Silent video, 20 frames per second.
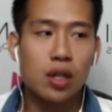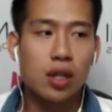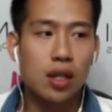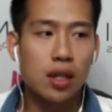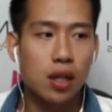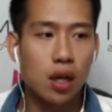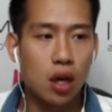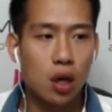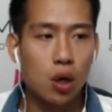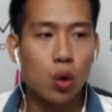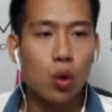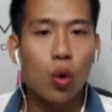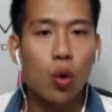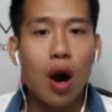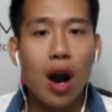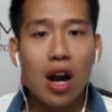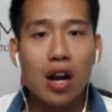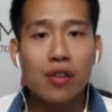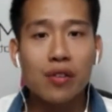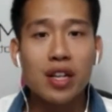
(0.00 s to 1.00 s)

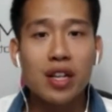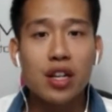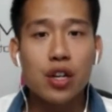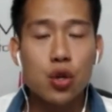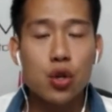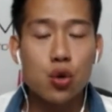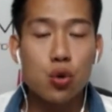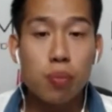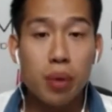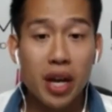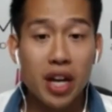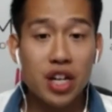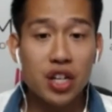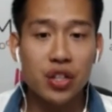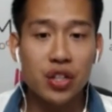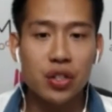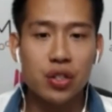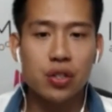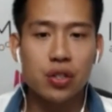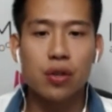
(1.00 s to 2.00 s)
acquiring new
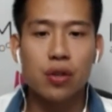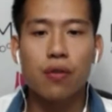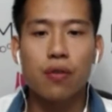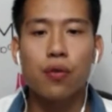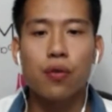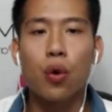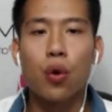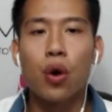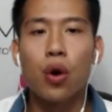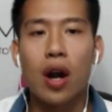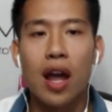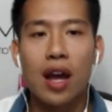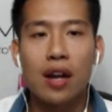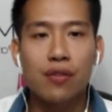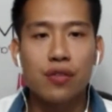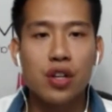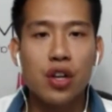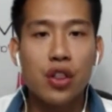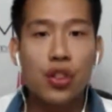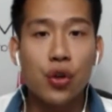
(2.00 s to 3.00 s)
patients for
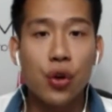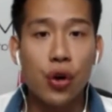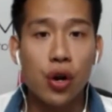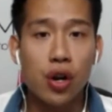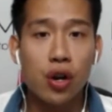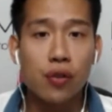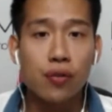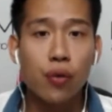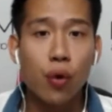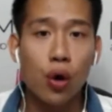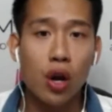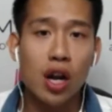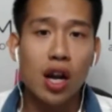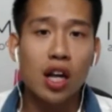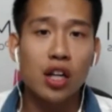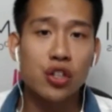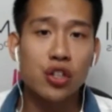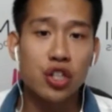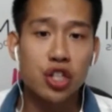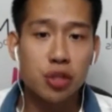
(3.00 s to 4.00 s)
every $30 to
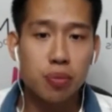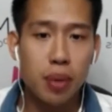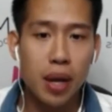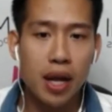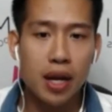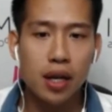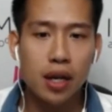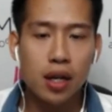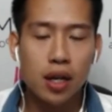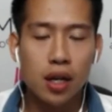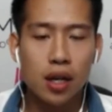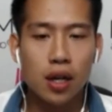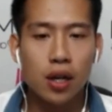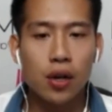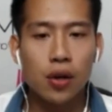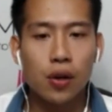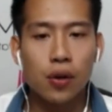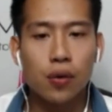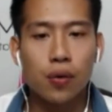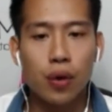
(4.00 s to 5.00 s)
$40 spent,
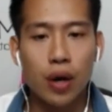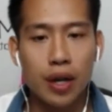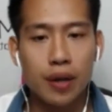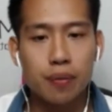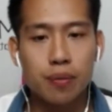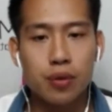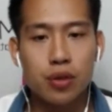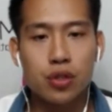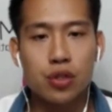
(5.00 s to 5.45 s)
right?